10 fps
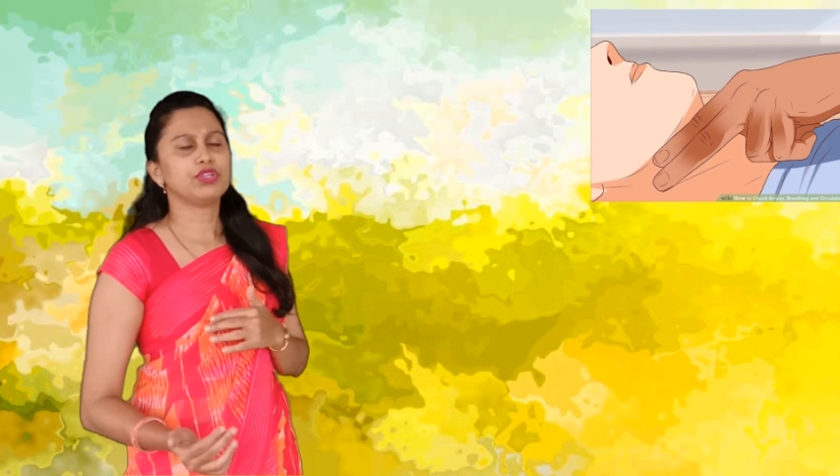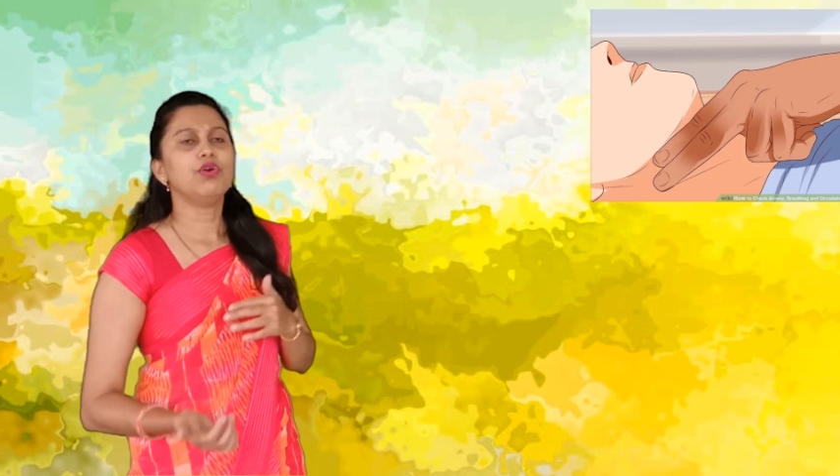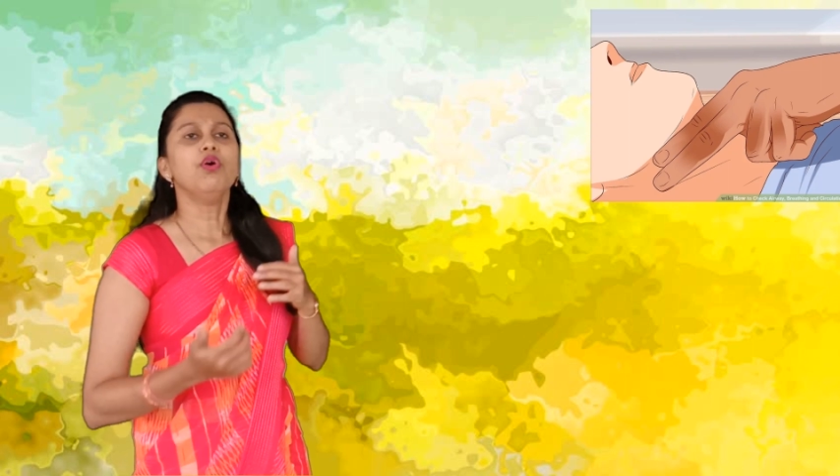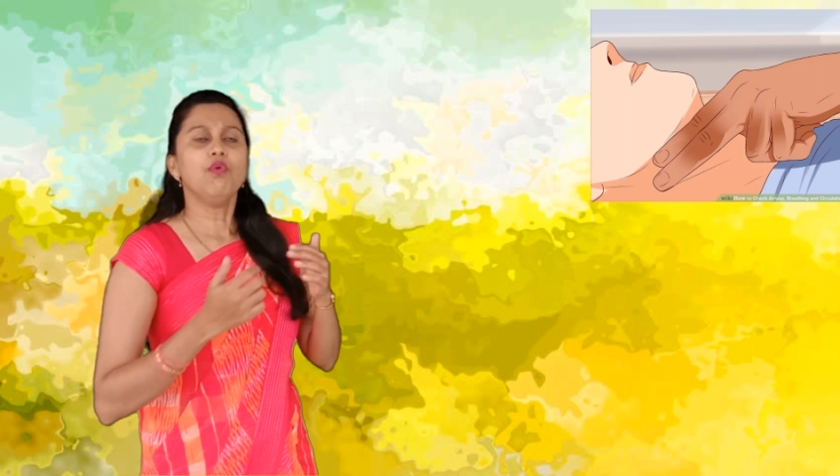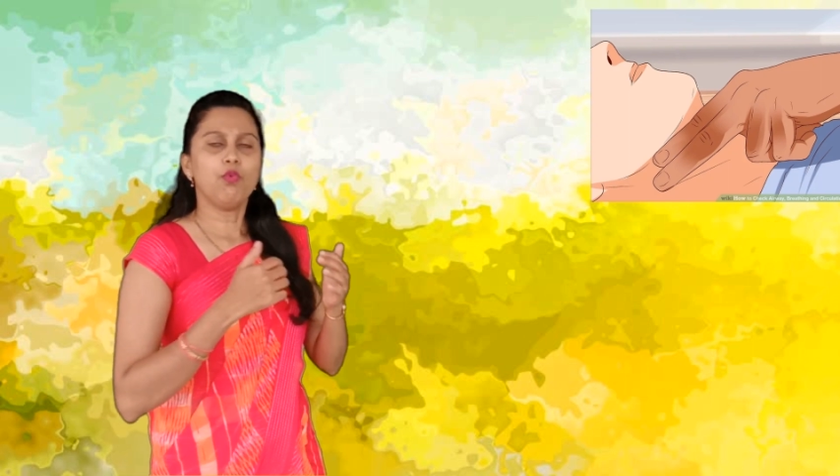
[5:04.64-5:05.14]
of
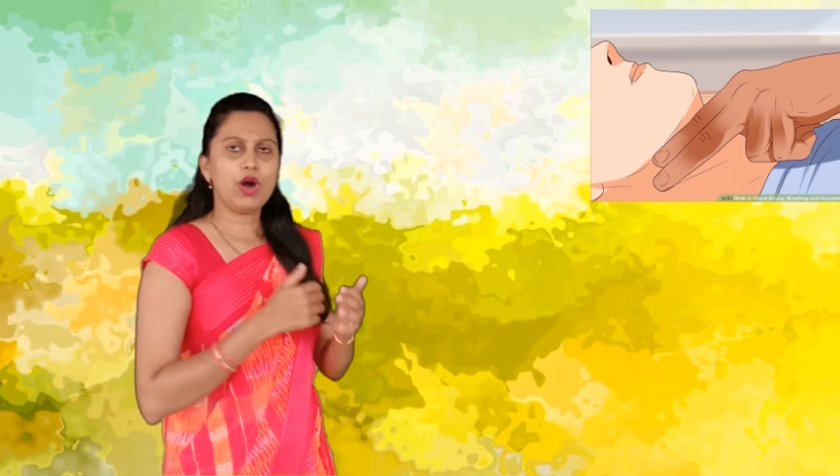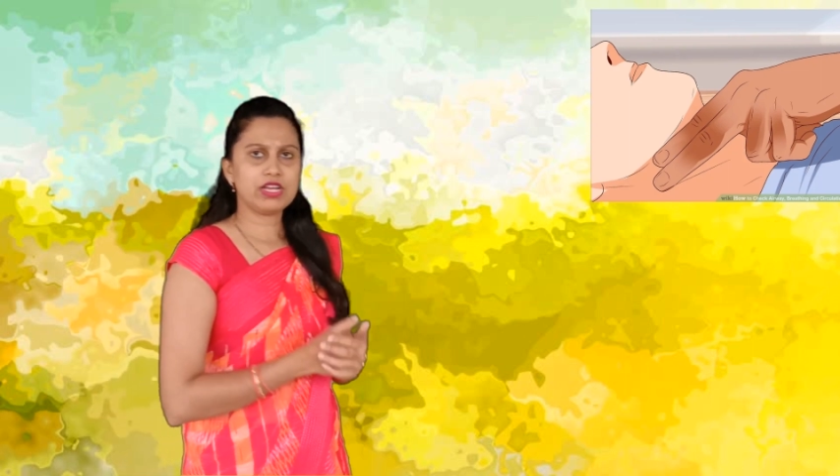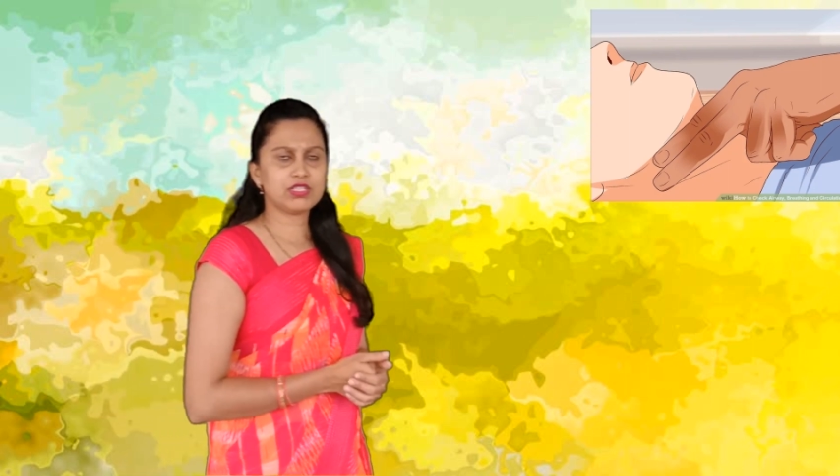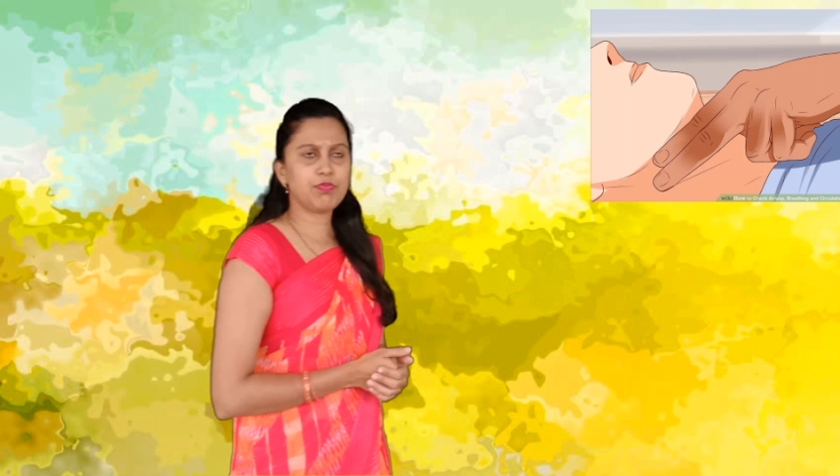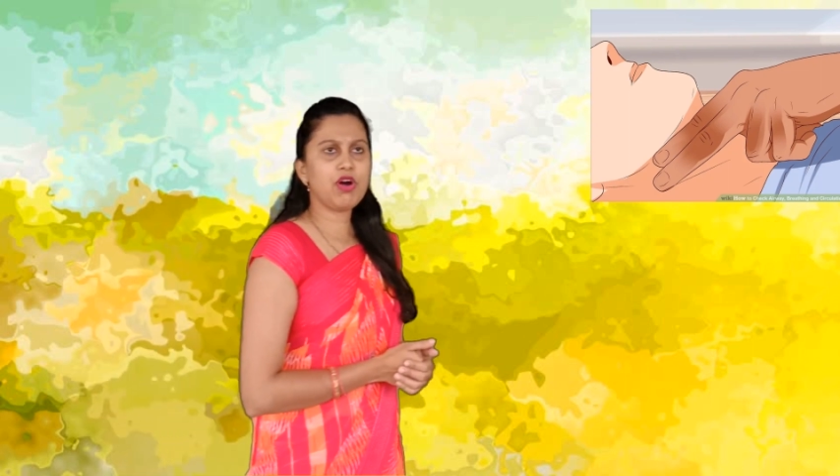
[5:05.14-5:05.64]
the
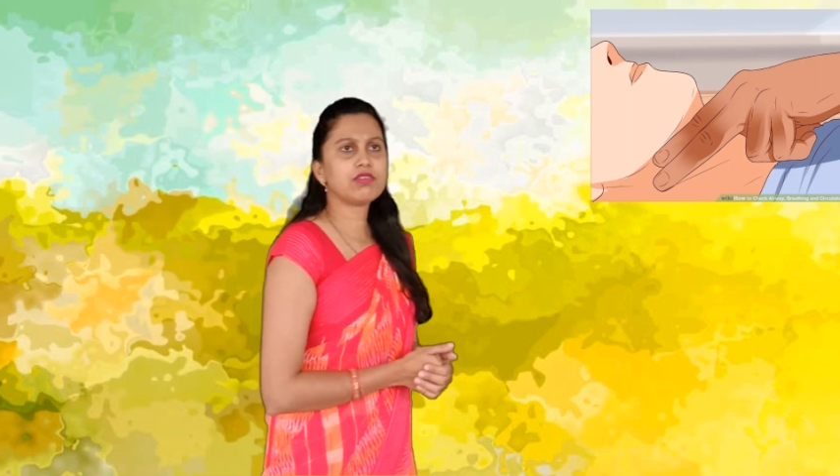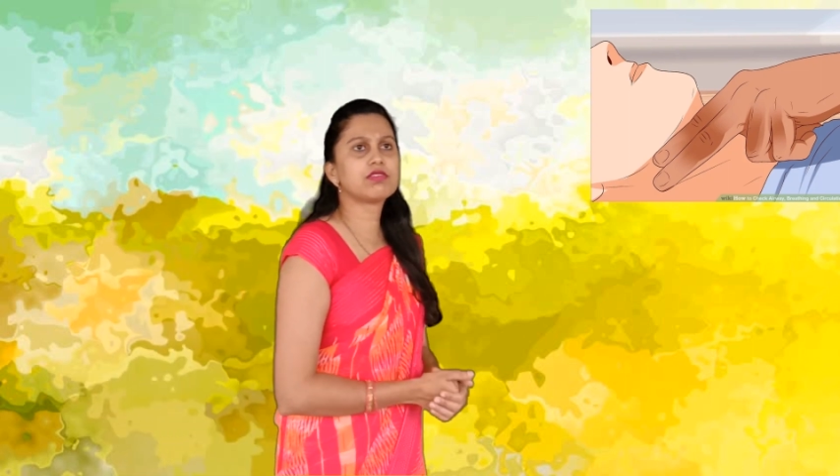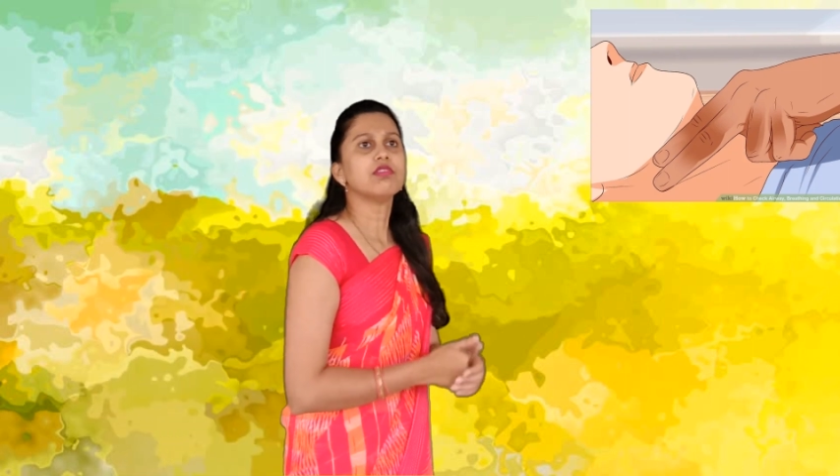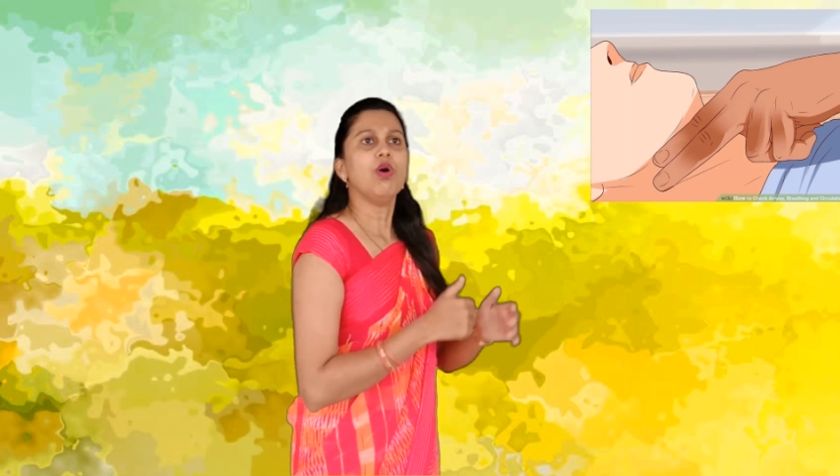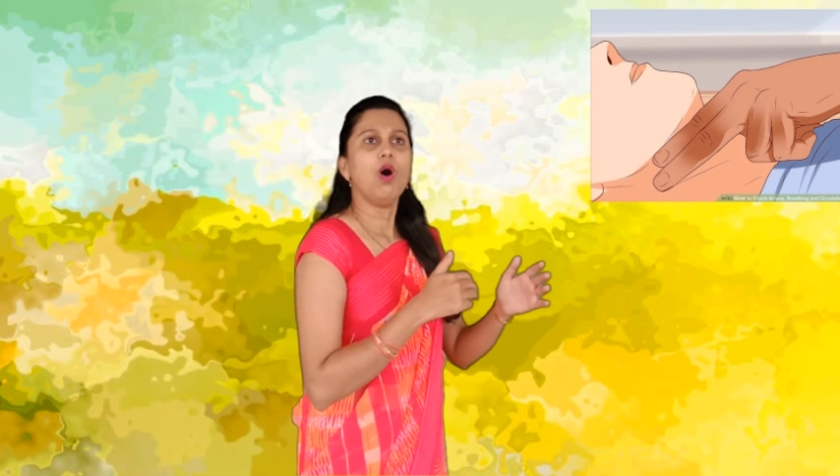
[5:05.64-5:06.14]
voice
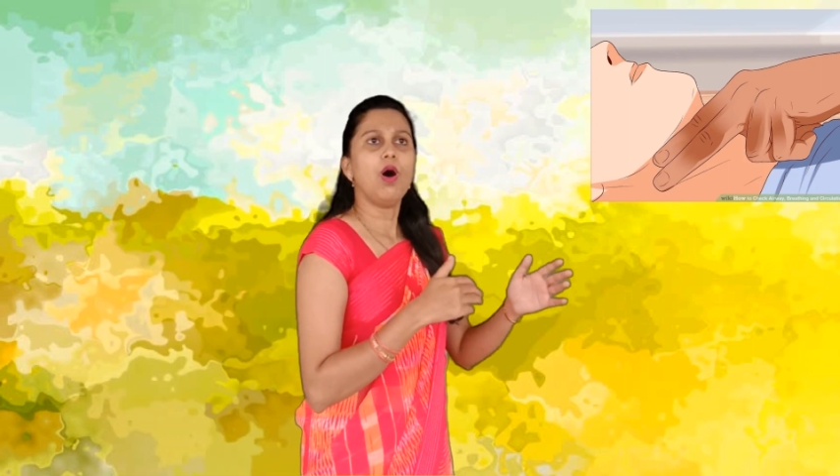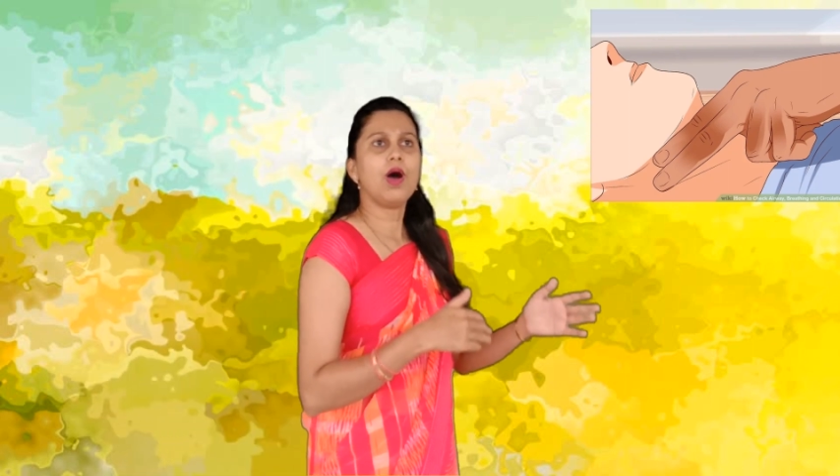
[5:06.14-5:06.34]
box